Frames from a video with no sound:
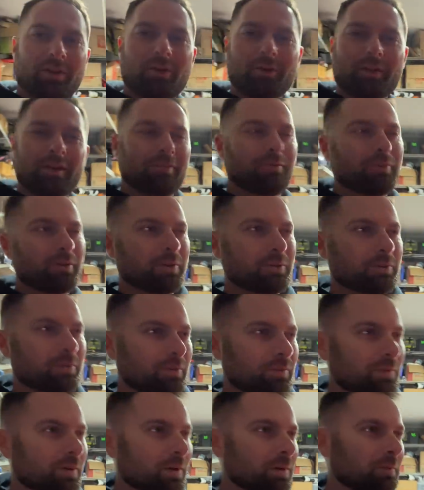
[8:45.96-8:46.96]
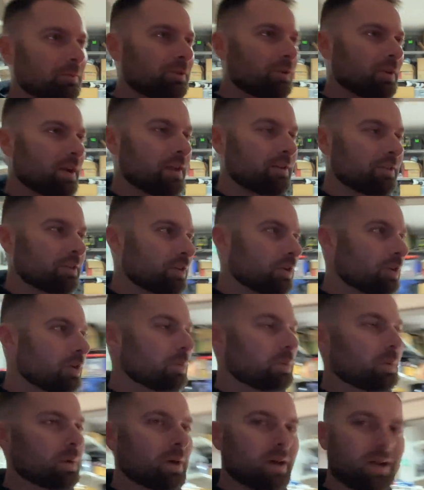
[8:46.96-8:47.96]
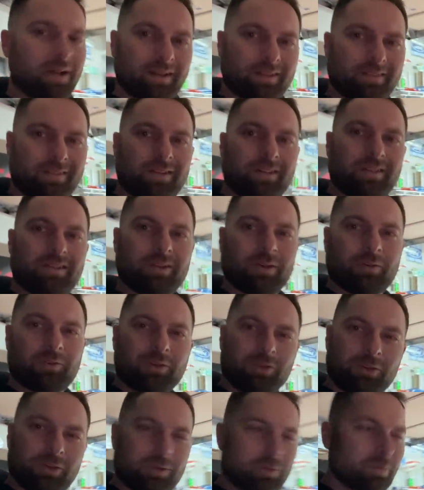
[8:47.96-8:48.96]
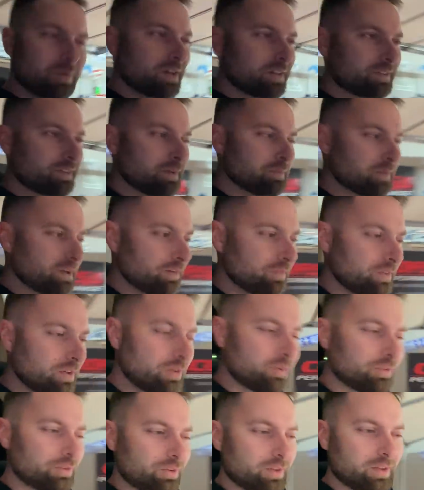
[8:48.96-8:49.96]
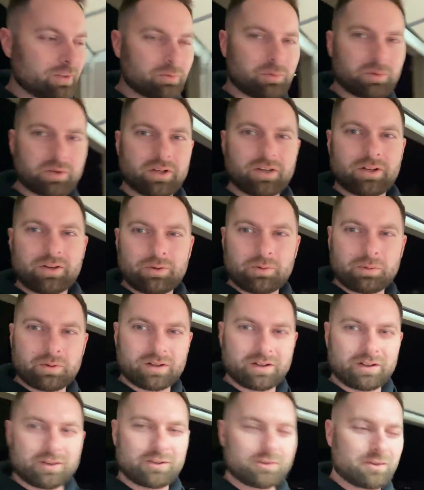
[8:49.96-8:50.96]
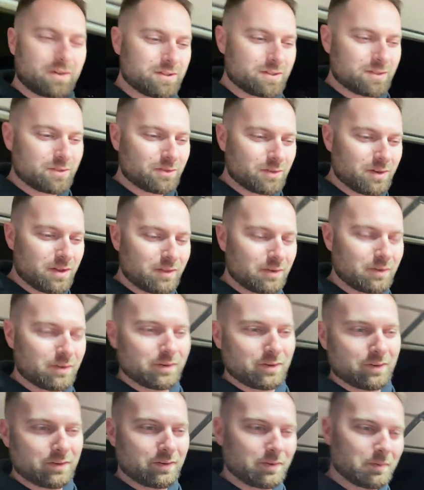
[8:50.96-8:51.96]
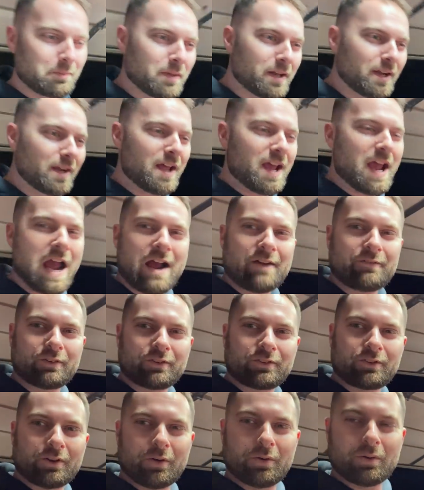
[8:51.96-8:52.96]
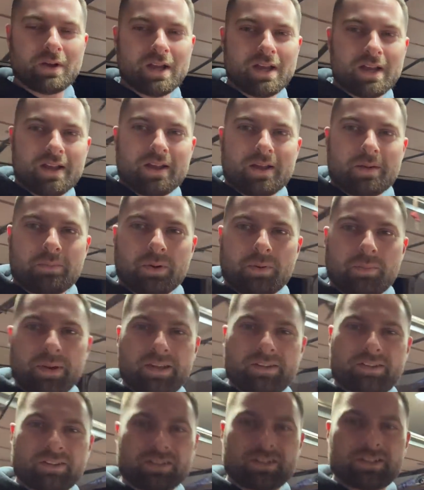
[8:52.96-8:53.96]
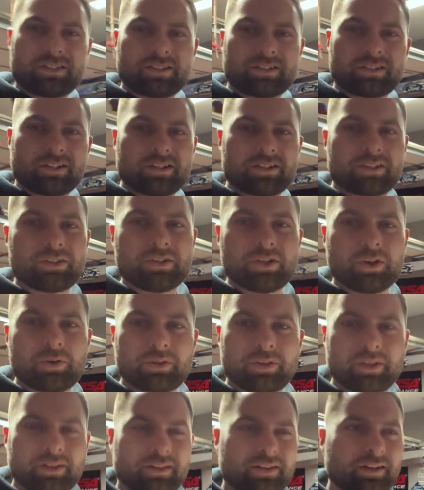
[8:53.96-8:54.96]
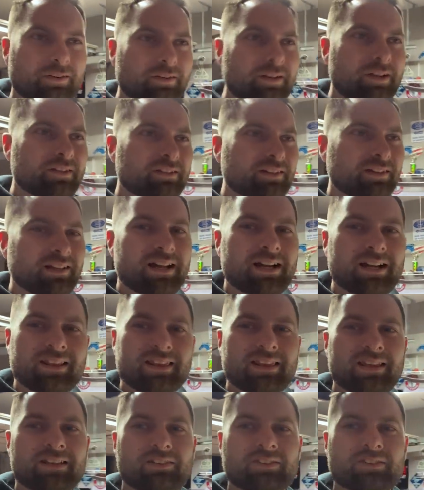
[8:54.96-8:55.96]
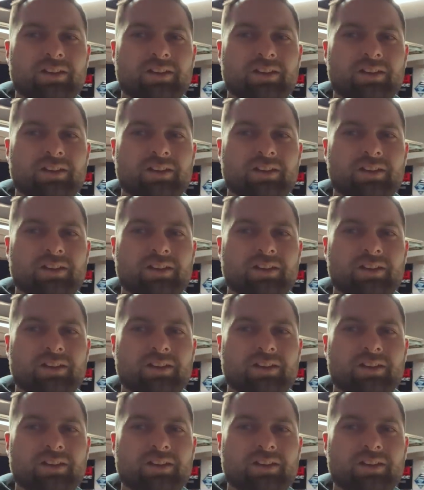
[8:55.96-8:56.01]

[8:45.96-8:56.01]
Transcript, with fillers: All that footage just filmed a few days ago, but, you know, YouTube likes 10-minute videos, so that's what we're going to do. We're going to stretch this for another minute and a half or so but basically just let you know that there is a lot of things